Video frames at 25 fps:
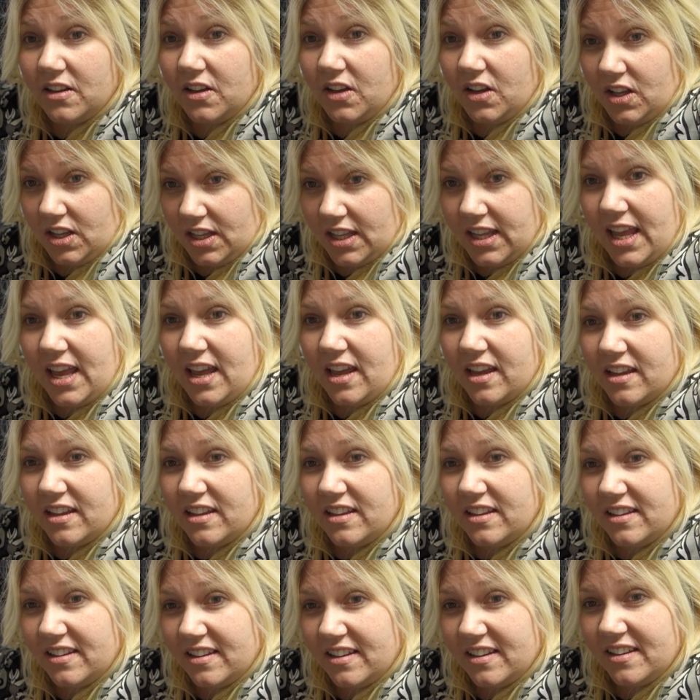I cook yeah.
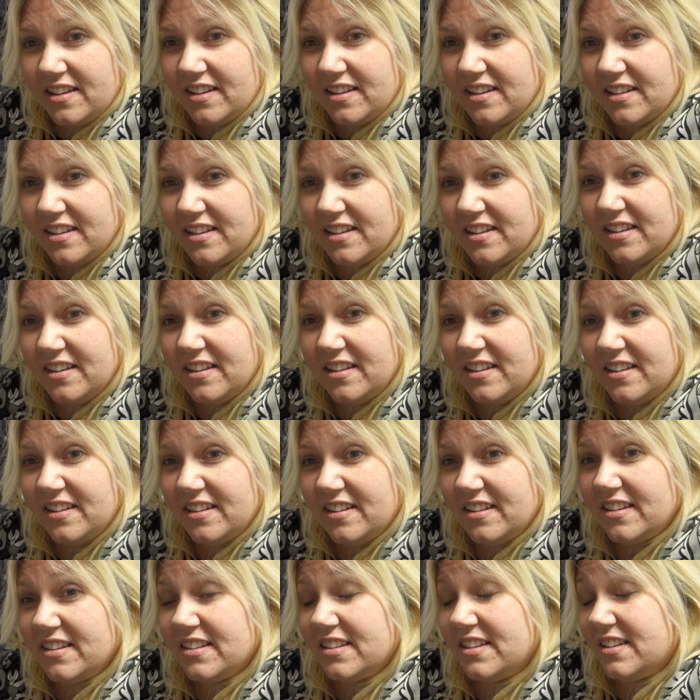myself stuff too.
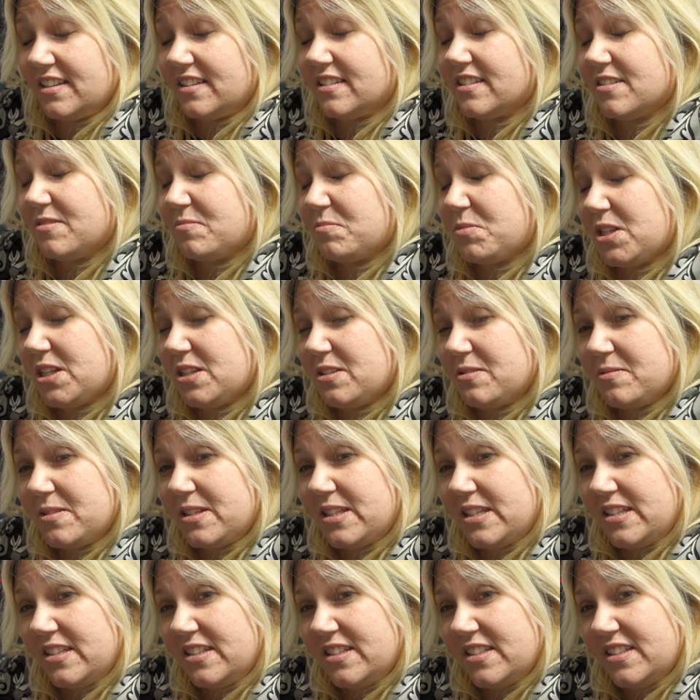Yeah,
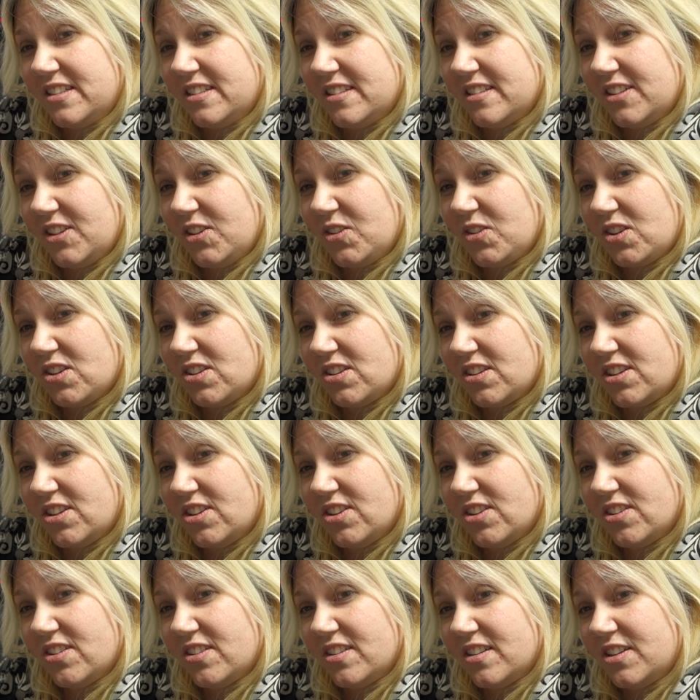sometimes. You cook
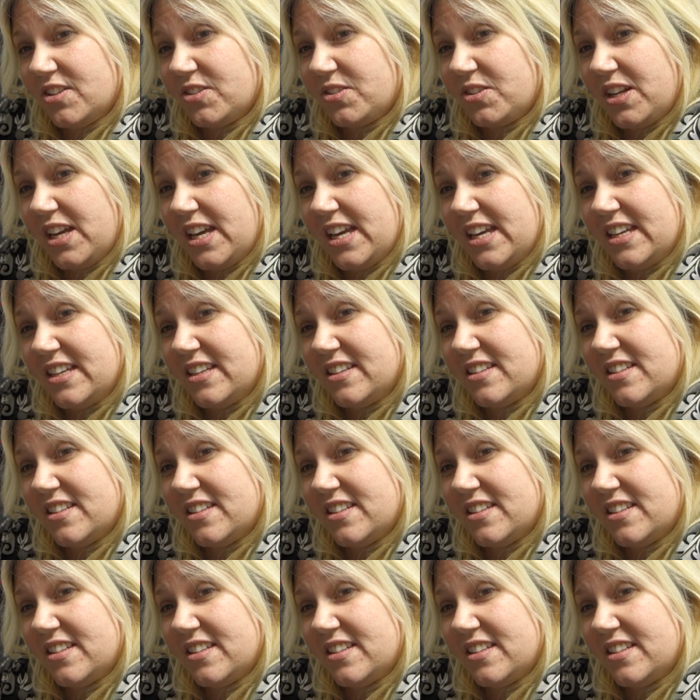your own eggs.